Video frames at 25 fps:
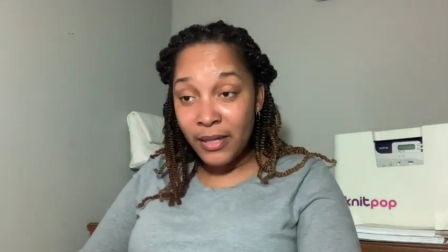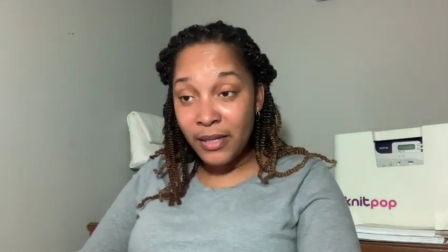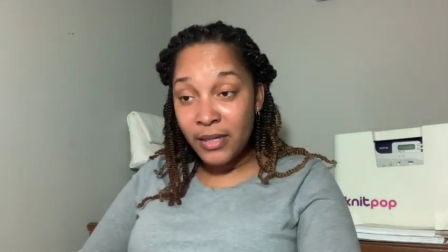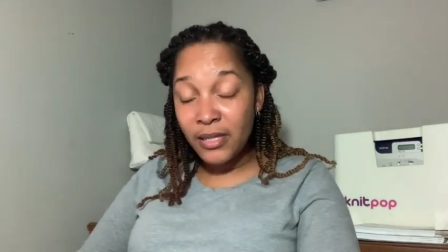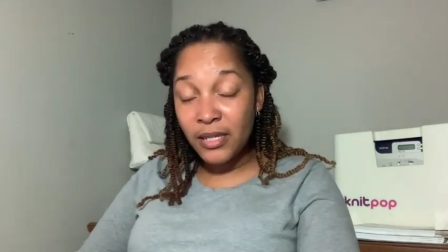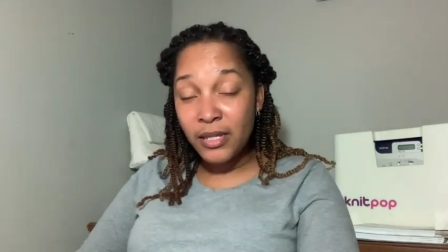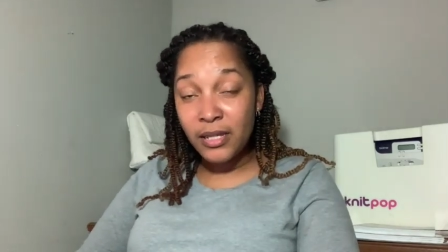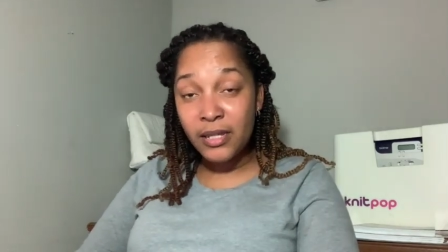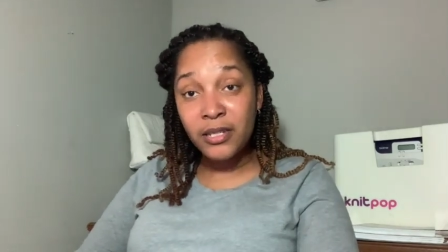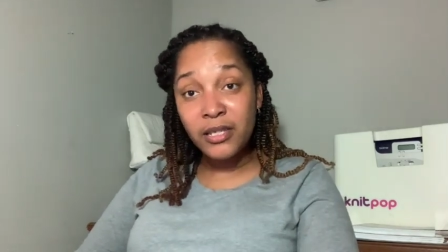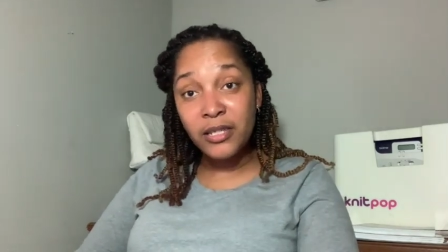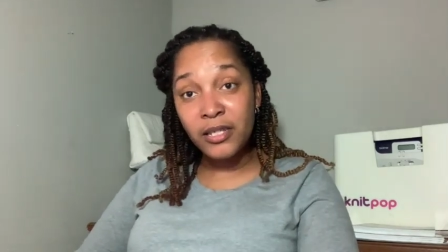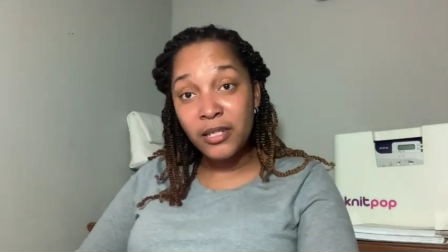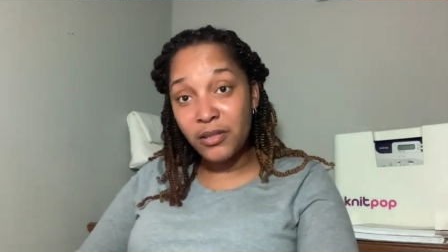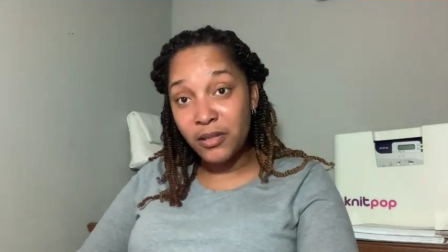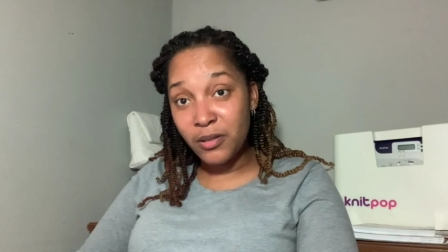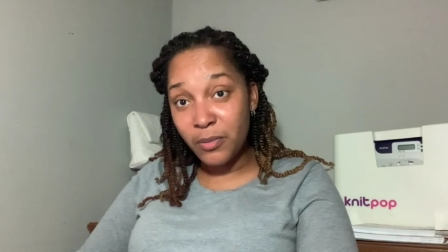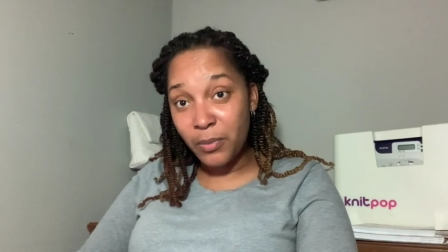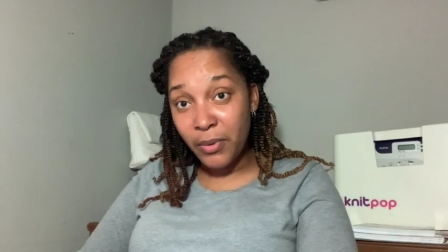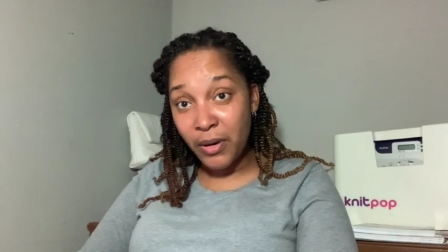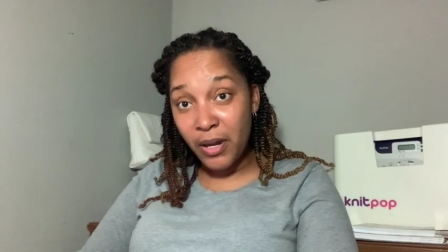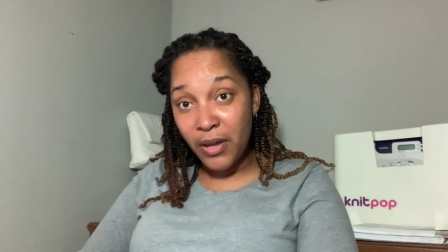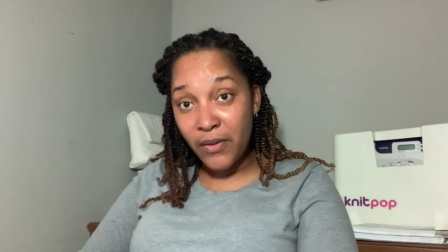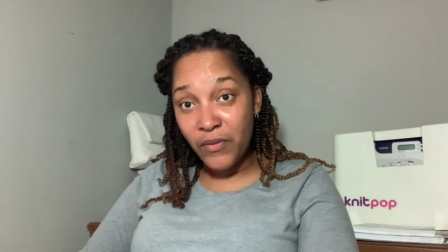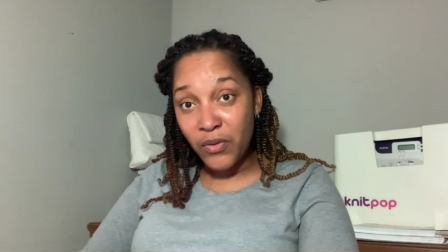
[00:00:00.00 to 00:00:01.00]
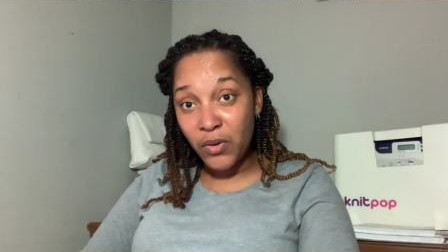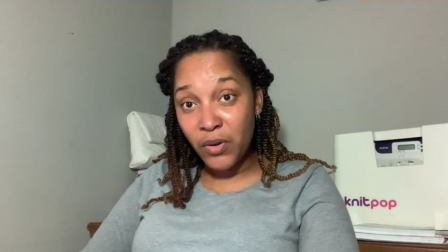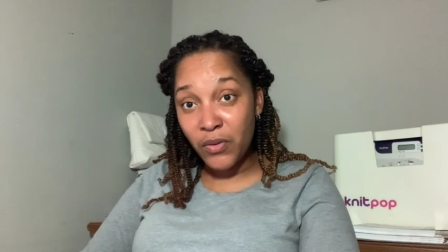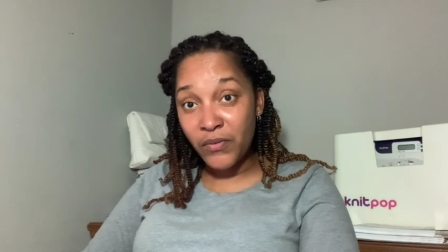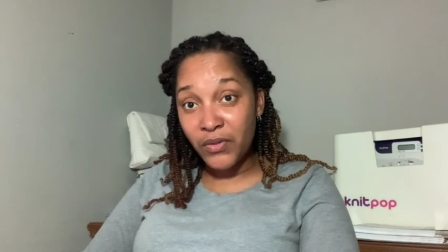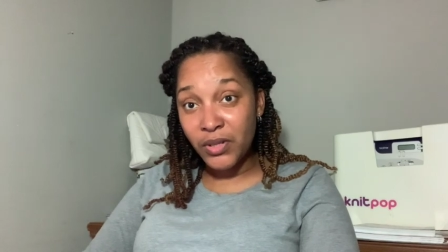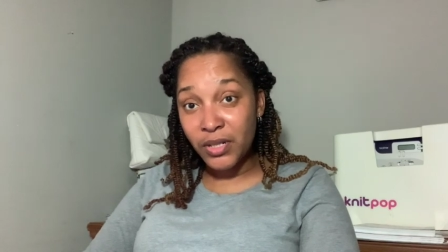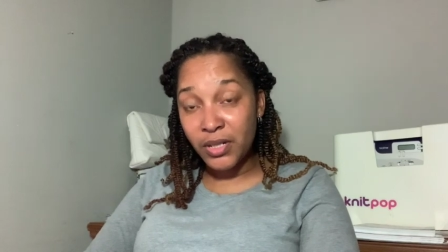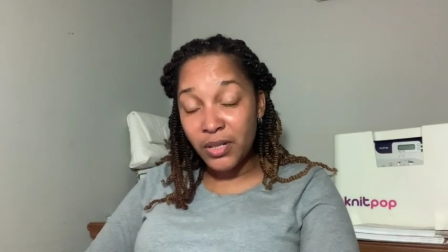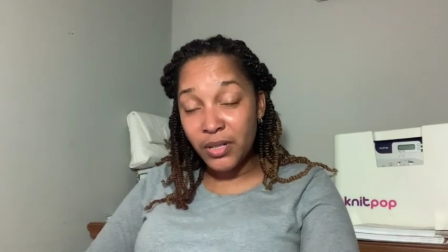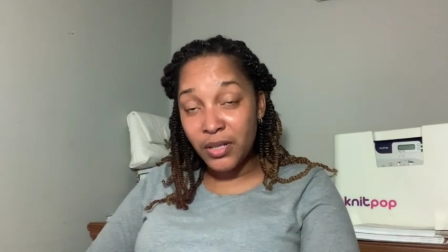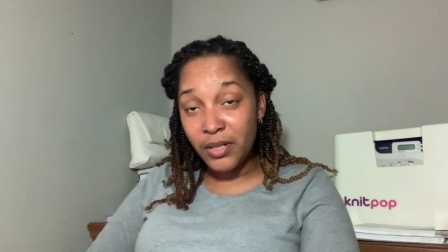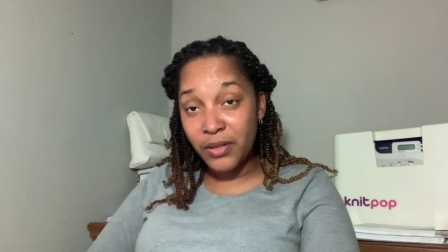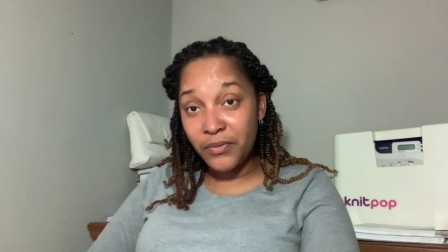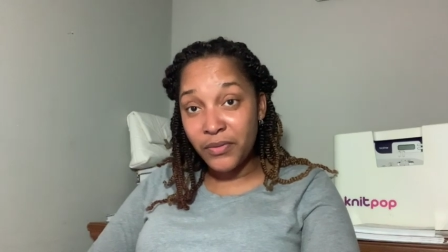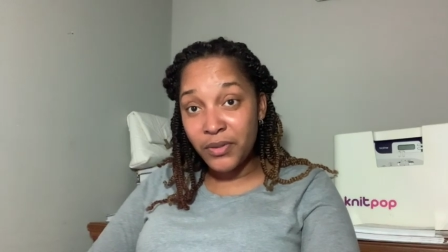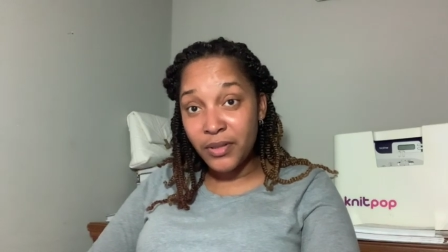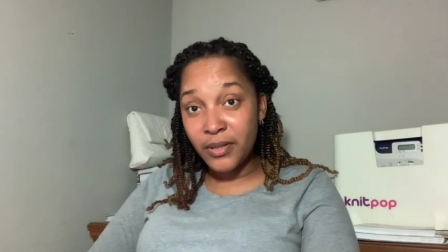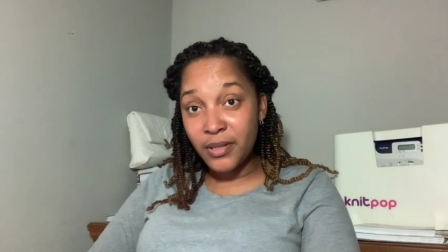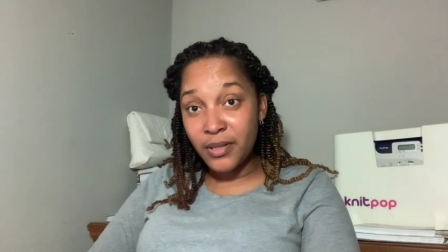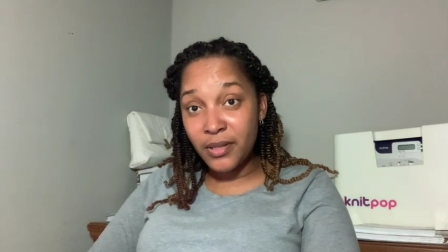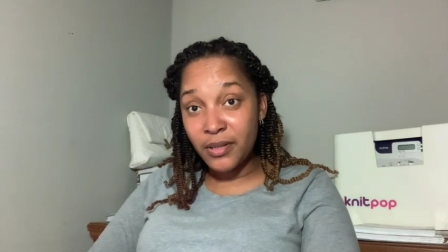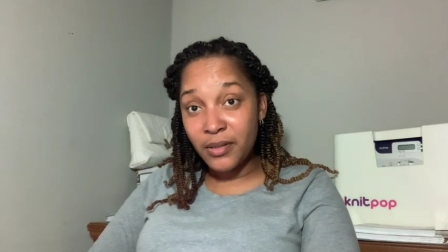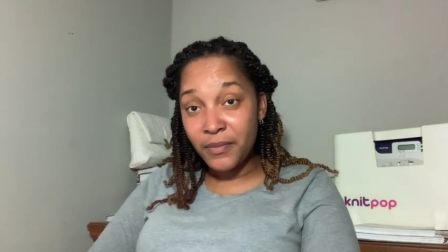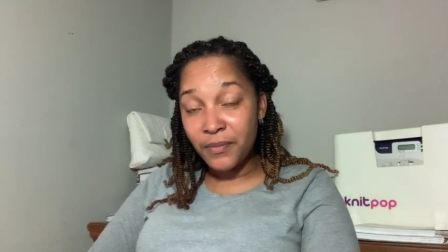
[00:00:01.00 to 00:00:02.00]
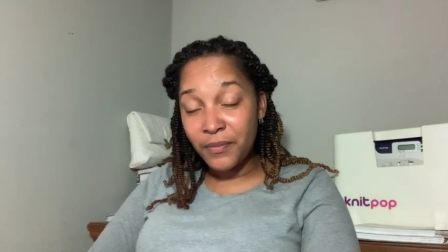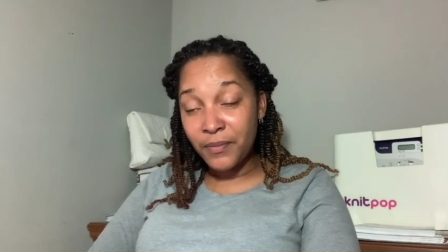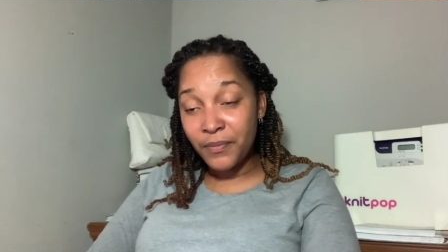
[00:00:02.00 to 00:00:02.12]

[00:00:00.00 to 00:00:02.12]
to continue to pray for for deliverance.